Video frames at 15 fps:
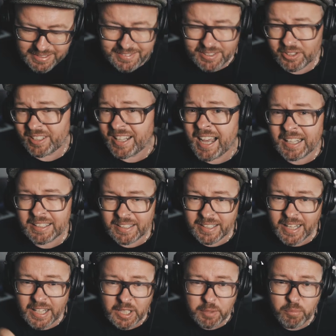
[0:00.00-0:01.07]
These are not
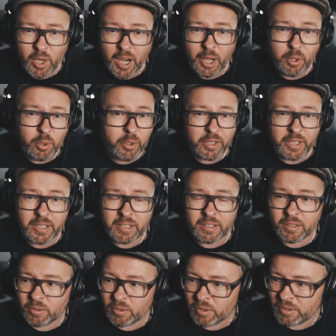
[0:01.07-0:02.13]
in any
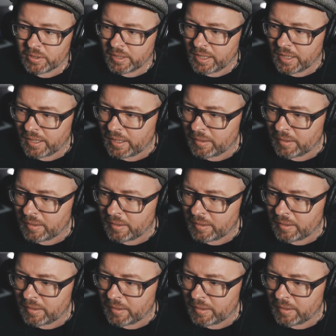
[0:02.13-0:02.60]
priority or